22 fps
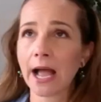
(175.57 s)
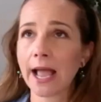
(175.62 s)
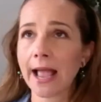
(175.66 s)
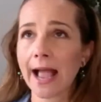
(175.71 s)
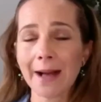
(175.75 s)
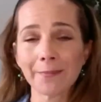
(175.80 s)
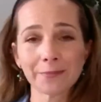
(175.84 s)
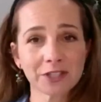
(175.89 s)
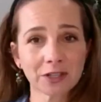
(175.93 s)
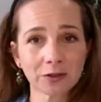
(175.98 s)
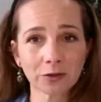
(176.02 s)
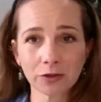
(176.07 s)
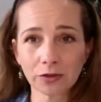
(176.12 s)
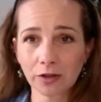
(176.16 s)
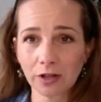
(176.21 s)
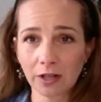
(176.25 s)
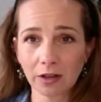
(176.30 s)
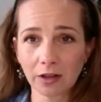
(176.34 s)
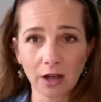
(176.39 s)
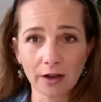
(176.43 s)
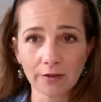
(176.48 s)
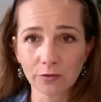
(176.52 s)
I
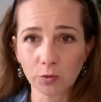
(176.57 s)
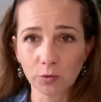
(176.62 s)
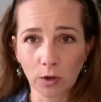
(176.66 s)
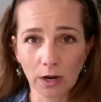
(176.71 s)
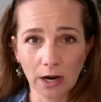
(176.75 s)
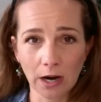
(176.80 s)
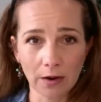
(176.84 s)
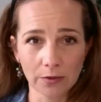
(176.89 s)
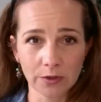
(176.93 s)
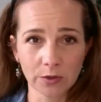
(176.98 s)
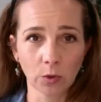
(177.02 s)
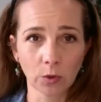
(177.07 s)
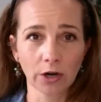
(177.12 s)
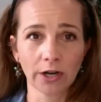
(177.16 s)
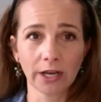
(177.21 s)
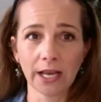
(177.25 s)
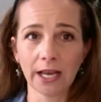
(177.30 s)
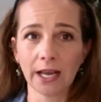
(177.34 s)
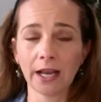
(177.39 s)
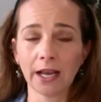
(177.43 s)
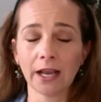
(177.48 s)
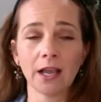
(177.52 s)
absolutely loved where I was
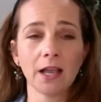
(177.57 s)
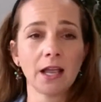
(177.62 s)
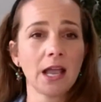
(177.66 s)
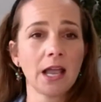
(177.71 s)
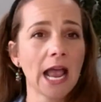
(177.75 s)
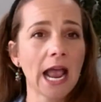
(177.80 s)
working.